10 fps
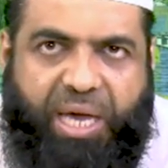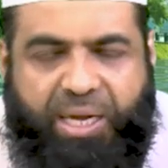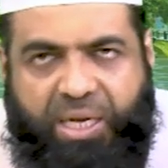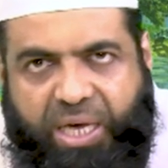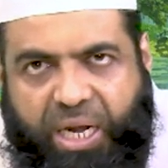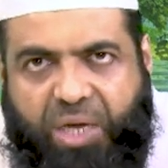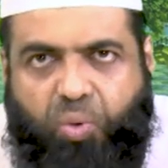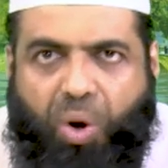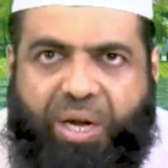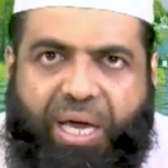and in great
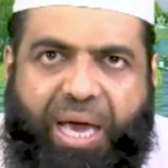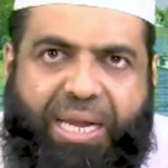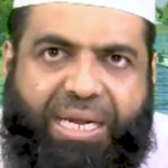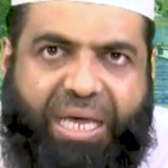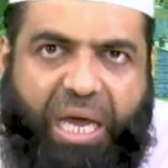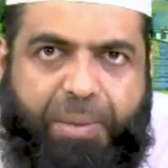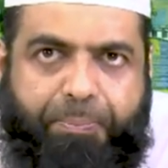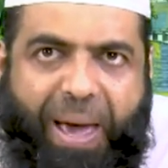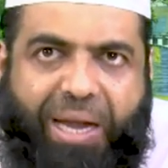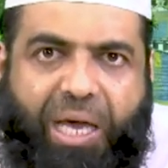worry and in
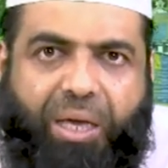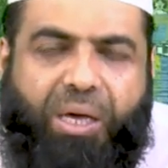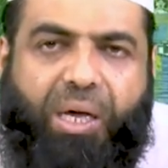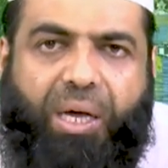great panic